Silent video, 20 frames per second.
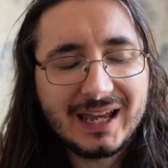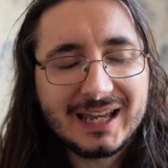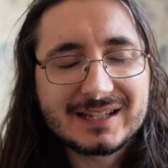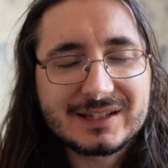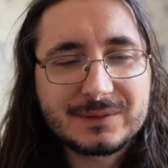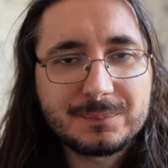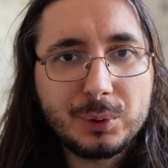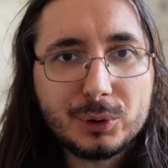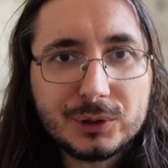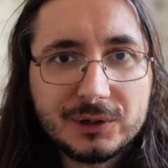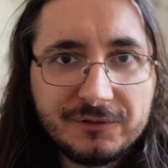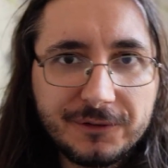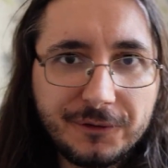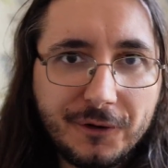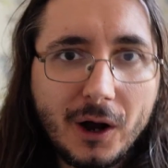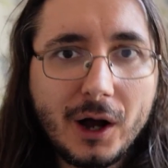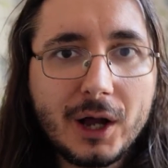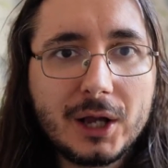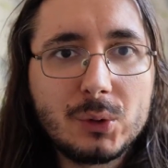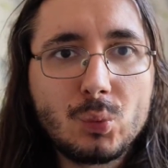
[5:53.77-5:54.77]
If
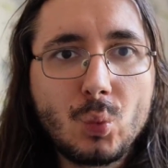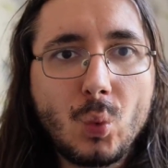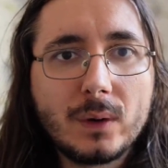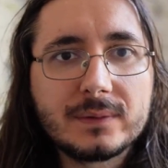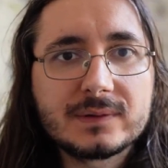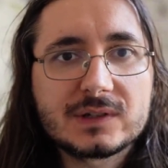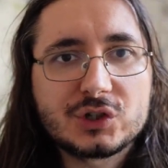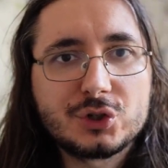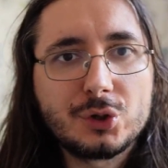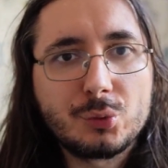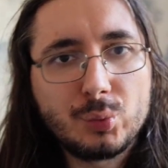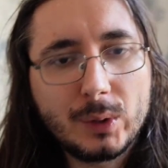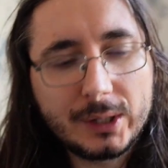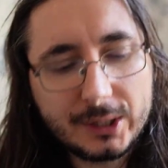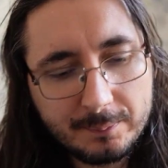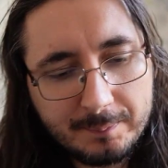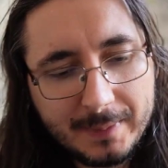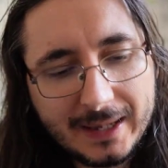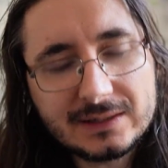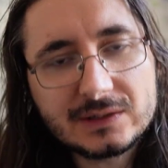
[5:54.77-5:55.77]
Spotify wants to
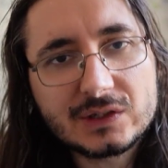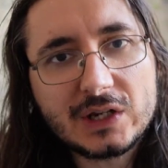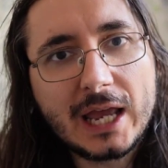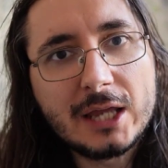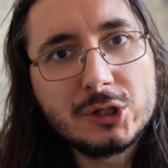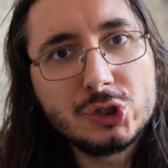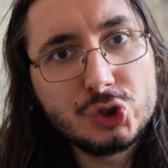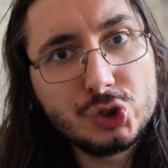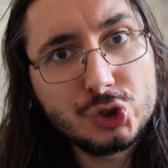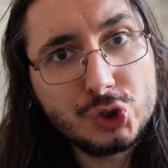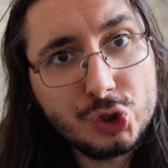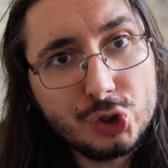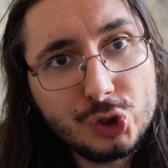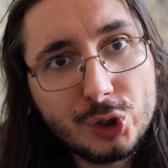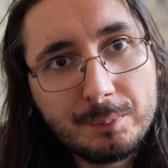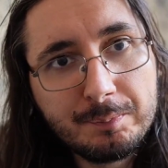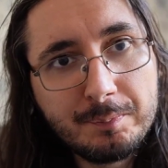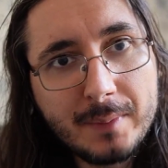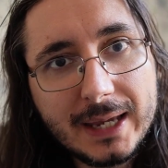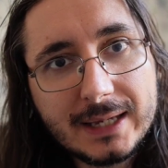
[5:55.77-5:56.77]
recommend a
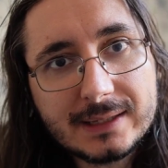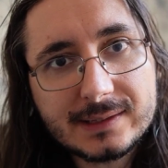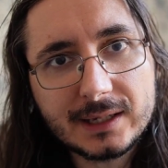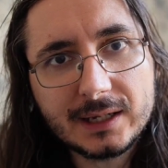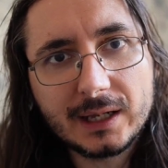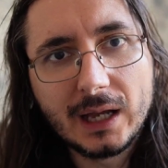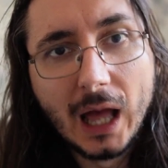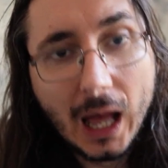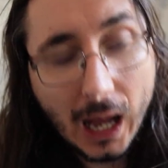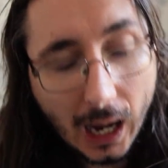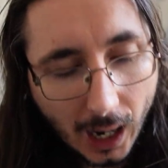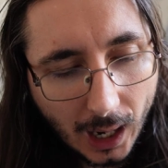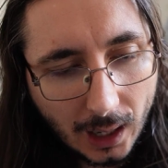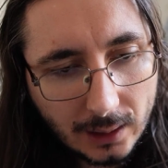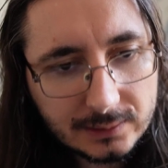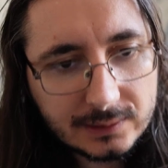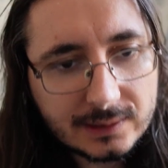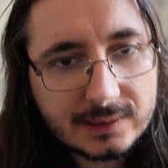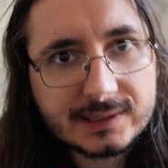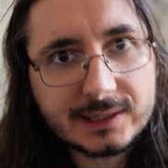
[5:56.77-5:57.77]
new amazing
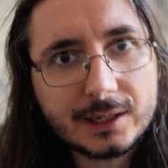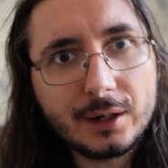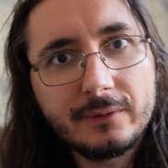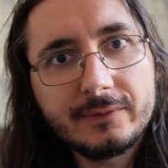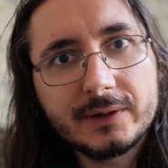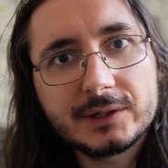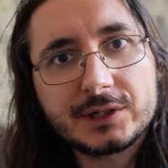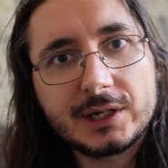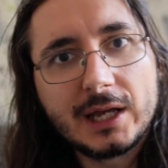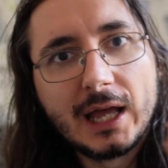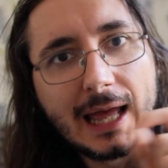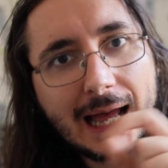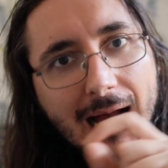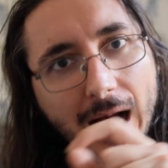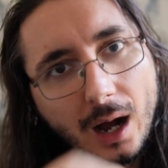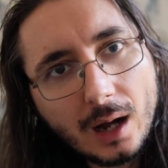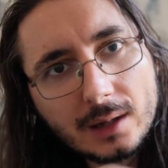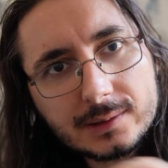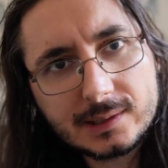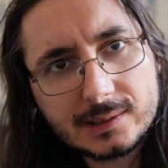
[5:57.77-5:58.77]
undiscovered
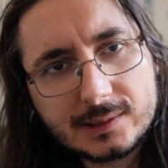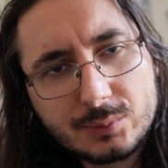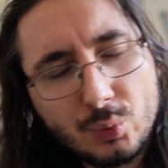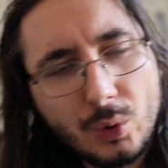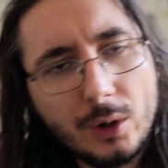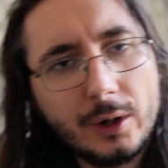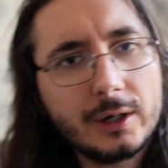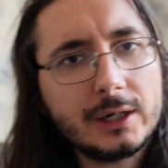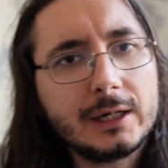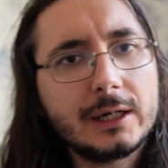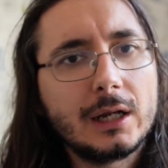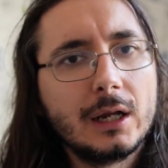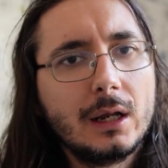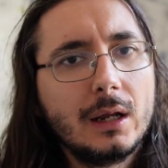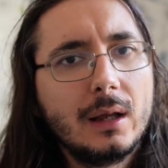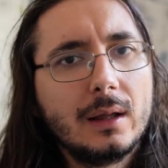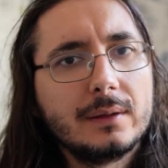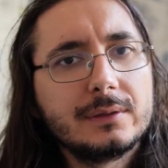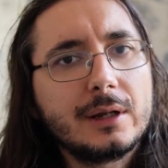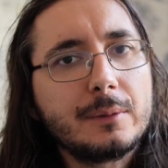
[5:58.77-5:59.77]
artist's work,
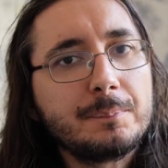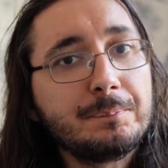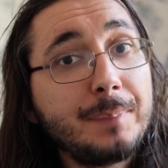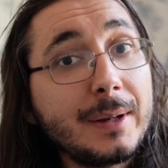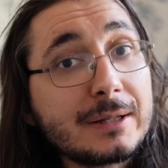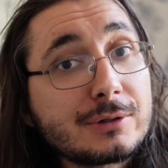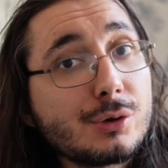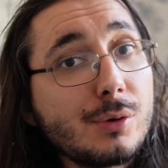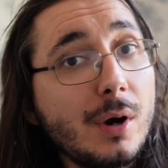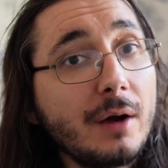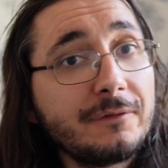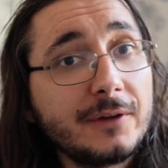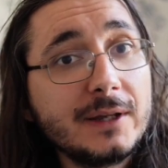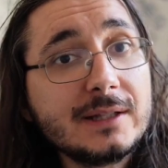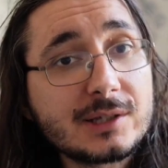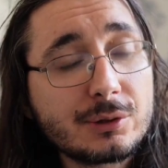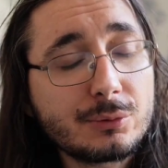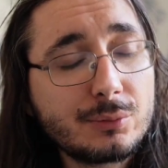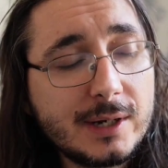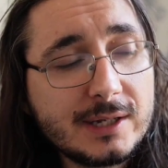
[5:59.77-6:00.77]
they're better off
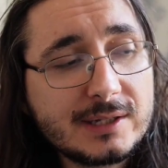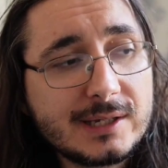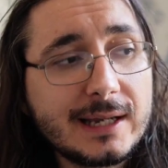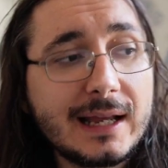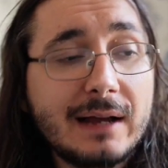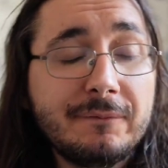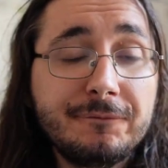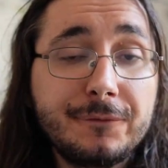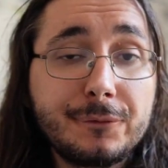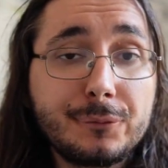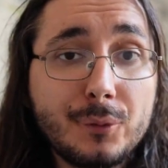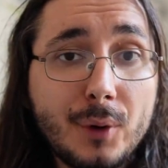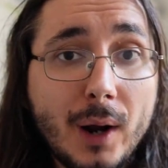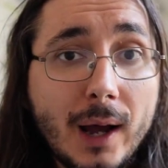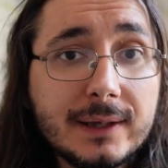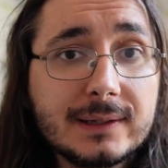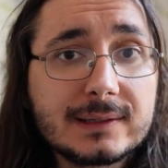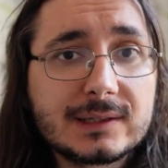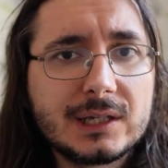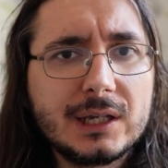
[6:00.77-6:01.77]
integrating a
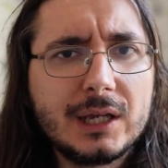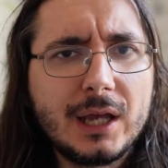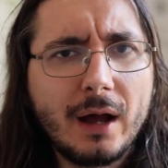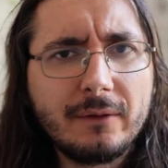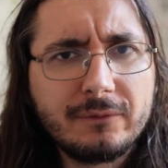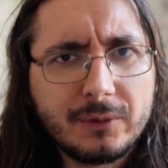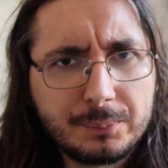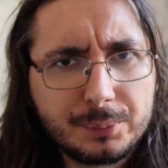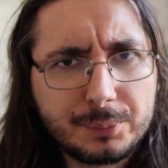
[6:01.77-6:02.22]
variety of